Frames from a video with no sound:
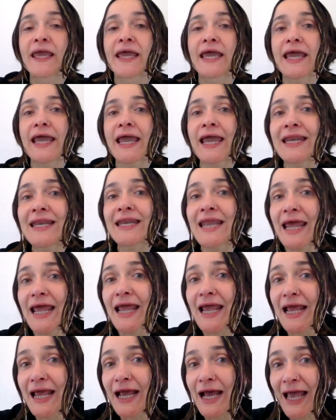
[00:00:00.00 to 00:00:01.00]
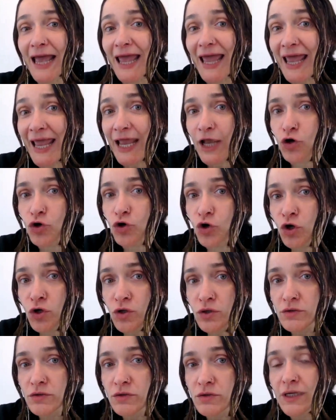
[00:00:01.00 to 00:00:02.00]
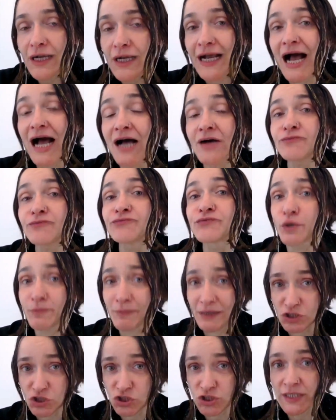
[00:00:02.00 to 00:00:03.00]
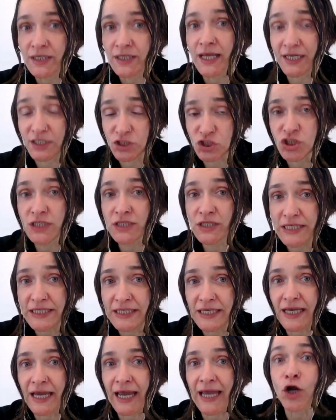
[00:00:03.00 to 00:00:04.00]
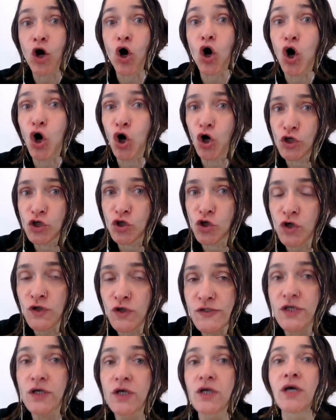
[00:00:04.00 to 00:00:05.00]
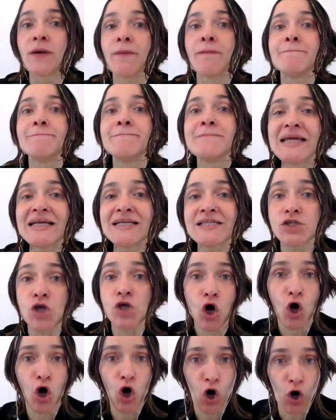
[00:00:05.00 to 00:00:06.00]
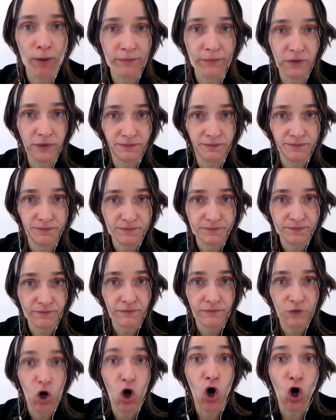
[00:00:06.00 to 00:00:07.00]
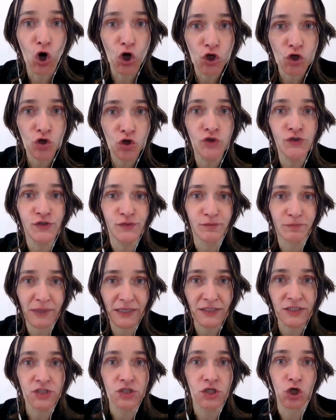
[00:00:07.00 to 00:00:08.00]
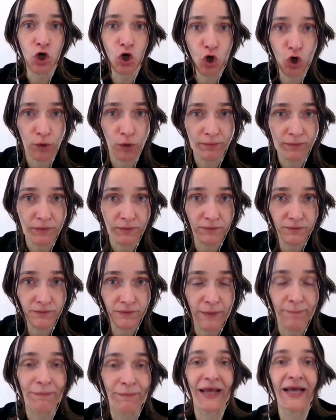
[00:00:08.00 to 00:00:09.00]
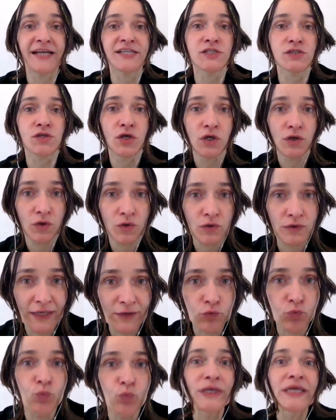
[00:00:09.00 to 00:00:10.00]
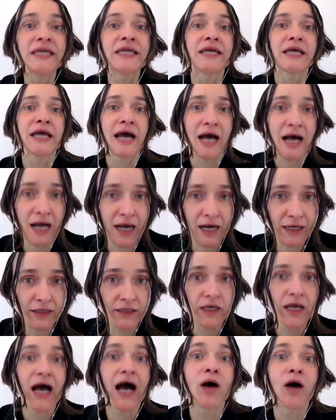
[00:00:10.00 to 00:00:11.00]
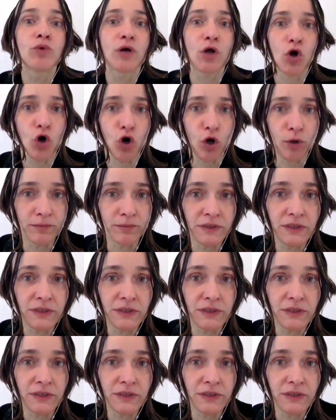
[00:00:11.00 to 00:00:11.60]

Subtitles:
And eco comes from ancient Greek again. Oikos means home. Oikos means home, the place that we are, our home.